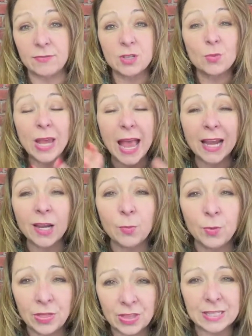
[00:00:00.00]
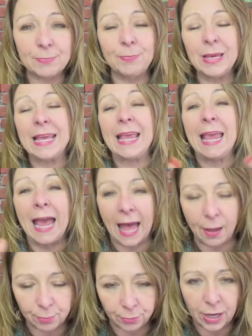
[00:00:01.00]
So we end up with this big
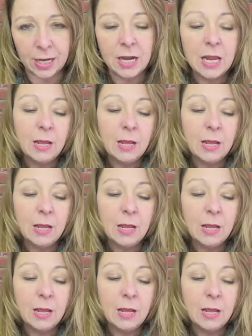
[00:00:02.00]
gap, right,